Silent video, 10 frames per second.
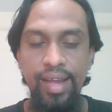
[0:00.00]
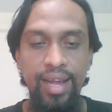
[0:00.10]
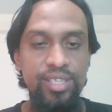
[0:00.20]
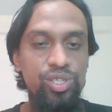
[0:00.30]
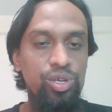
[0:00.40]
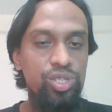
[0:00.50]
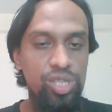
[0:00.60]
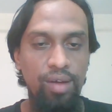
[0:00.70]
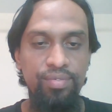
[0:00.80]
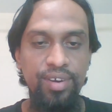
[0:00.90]
S E O
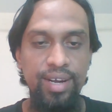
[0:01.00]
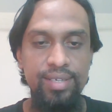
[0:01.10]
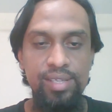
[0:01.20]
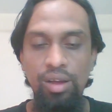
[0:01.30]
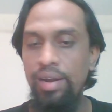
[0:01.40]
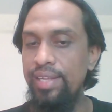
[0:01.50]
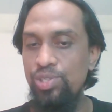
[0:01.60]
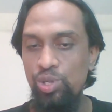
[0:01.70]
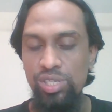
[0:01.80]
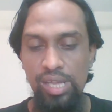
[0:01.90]
softwares or S E
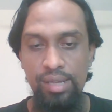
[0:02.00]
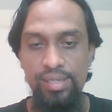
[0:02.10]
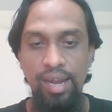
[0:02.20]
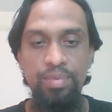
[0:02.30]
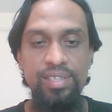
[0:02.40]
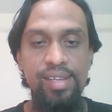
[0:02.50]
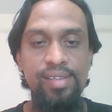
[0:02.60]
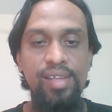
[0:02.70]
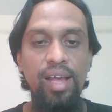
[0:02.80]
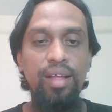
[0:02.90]
O so
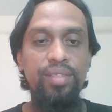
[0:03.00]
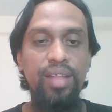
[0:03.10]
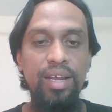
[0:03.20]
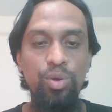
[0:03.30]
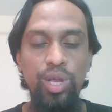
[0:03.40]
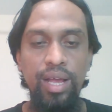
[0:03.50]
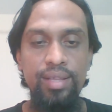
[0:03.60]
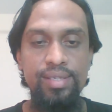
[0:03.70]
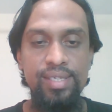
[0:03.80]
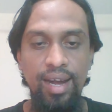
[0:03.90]
services, then you can
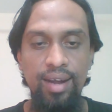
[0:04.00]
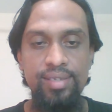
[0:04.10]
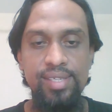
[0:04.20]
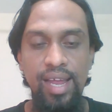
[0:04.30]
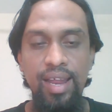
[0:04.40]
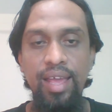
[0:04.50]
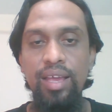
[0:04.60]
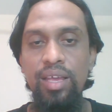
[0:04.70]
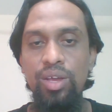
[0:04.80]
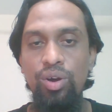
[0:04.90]
start selling
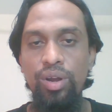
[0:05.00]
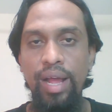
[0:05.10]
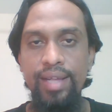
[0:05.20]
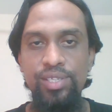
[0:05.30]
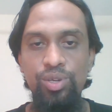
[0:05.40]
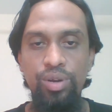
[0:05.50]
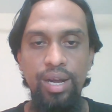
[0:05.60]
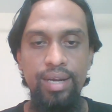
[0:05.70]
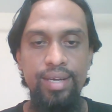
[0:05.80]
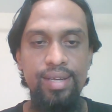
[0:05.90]
your S E O
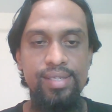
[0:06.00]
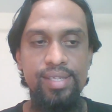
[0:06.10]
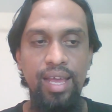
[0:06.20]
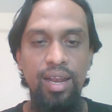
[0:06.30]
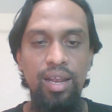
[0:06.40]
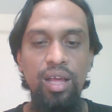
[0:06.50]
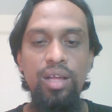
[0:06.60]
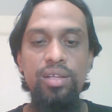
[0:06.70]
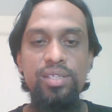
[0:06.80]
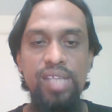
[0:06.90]
related skill,
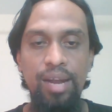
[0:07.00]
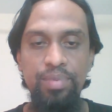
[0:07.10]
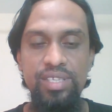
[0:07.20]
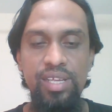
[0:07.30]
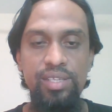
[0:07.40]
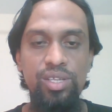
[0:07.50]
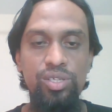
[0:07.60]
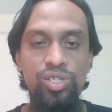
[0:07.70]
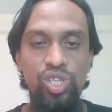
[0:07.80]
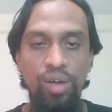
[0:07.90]
services,
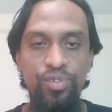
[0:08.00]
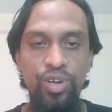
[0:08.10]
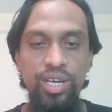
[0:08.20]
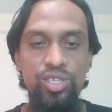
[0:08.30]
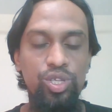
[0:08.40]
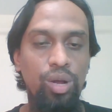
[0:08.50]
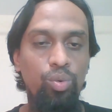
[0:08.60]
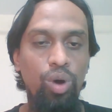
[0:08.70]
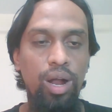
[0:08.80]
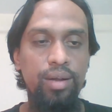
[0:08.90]
softwares to the
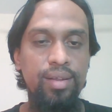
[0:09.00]
world's